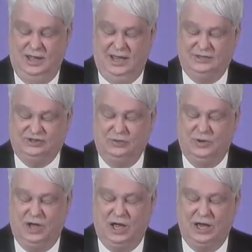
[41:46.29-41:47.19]
And so,
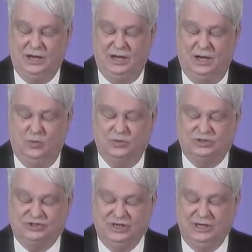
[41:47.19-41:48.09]
God, uh, we're
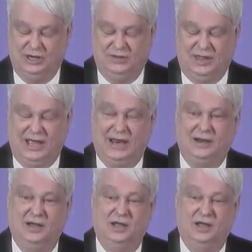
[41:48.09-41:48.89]
seeing that.